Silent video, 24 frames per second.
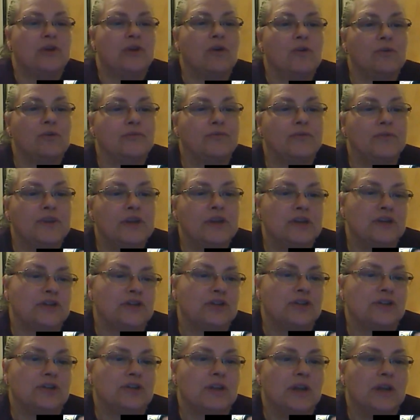
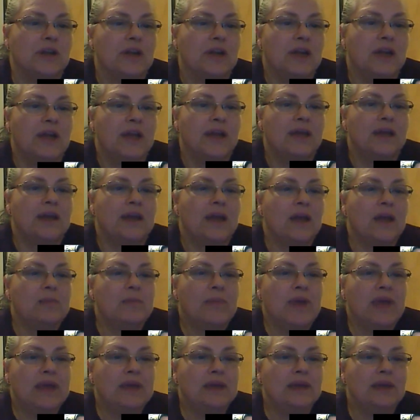goldfish. And I
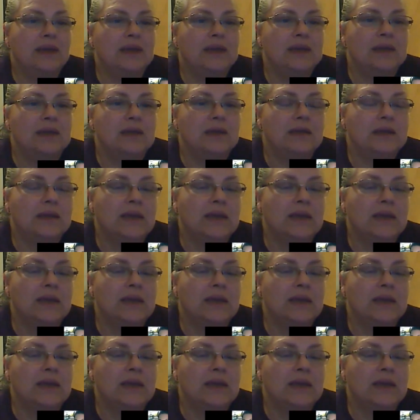mainly